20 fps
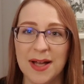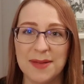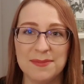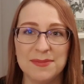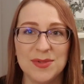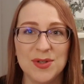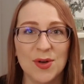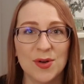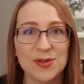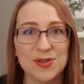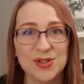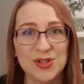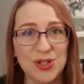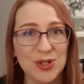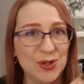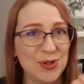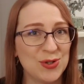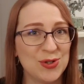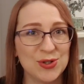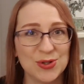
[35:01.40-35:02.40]
I'm not
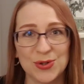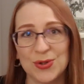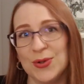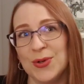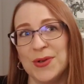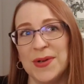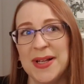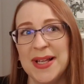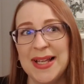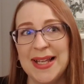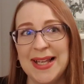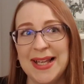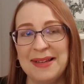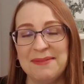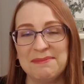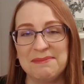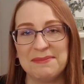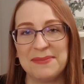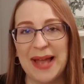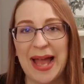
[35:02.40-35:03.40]
too sure
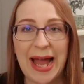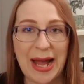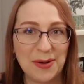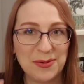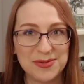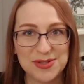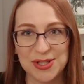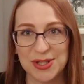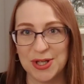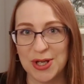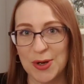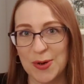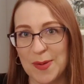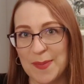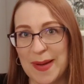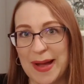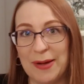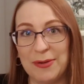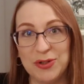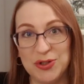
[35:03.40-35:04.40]
how to go
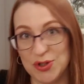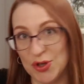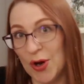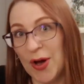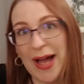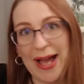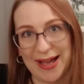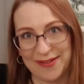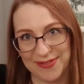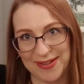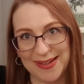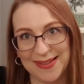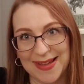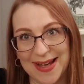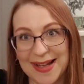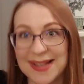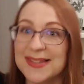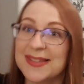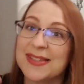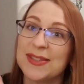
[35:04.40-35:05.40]
about not having
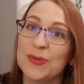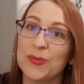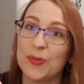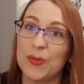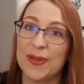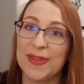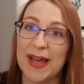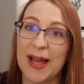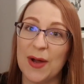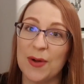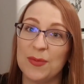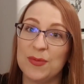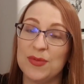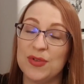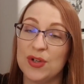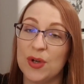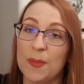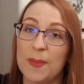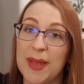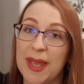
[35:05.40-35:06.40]
that without
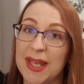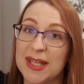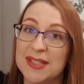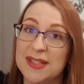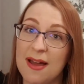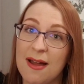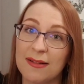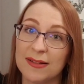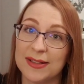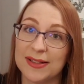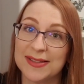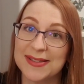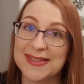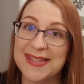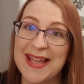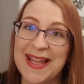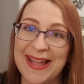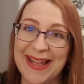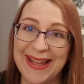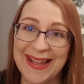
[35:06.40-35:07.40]
not being in
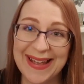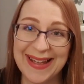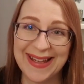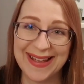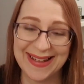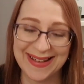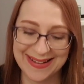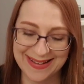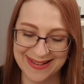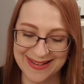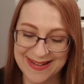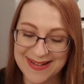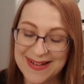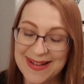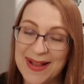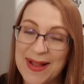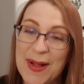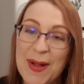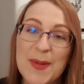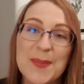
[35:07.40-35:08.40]
darkness.
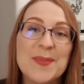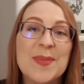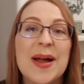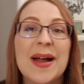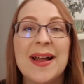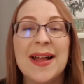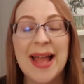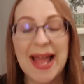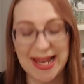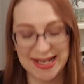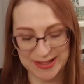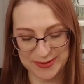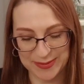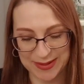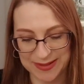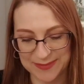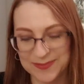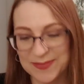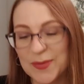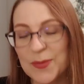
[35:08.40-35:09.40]
But
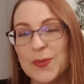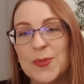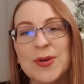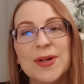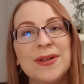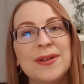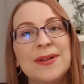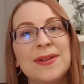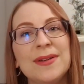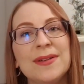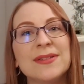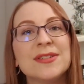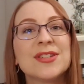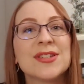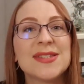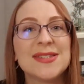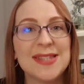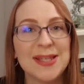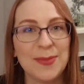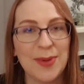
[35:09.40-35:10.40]
anyway, we'll
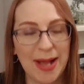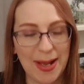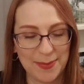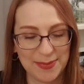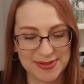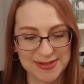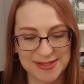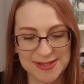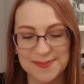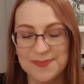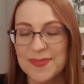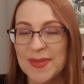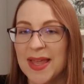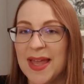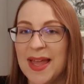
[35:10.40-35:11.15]
just see what happens.